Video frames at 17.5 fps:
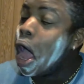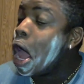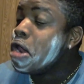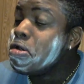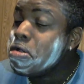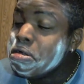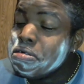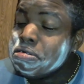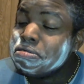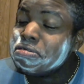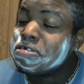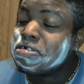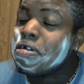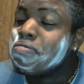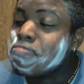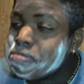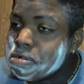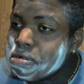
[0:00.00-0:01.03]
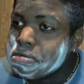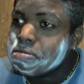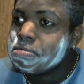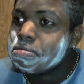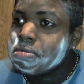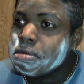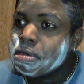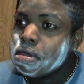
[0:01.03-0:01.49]
I needed
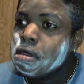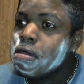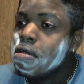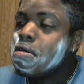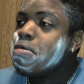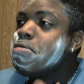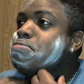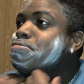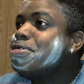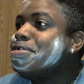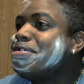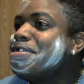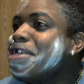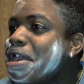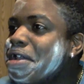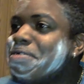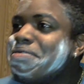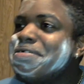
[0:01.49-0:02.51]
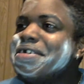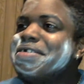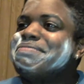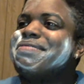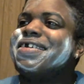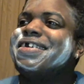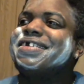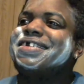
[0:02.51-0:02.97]
something to take away
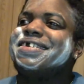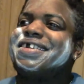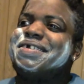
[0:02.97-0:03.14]
my.